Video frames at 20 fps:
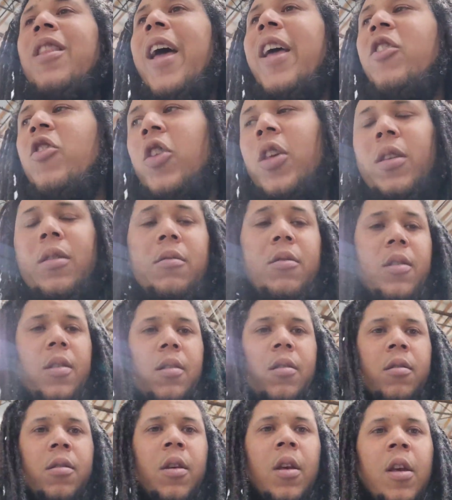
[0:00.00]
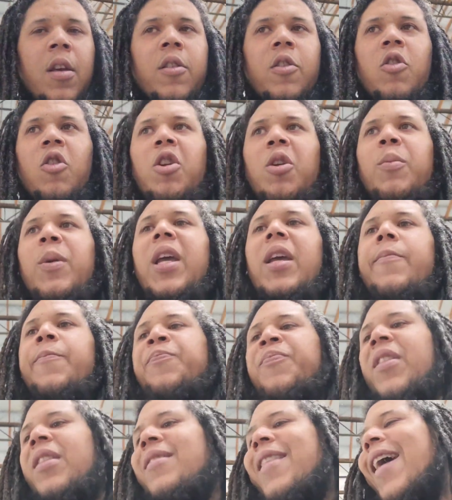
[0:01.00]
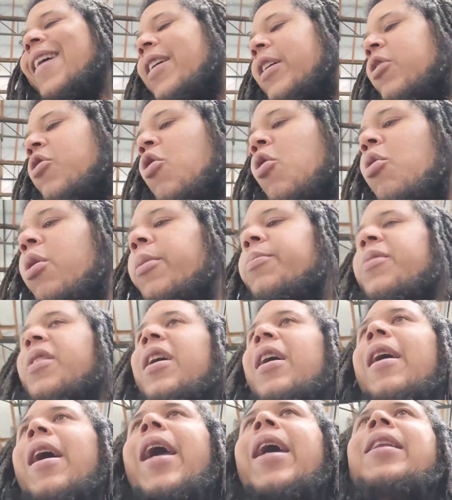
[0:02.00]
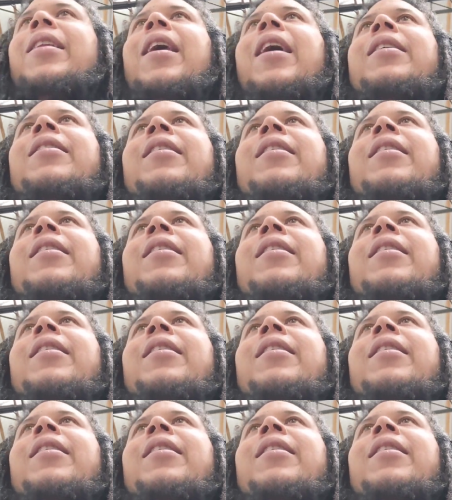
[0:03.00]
legends. You know what I mean? That can go up there and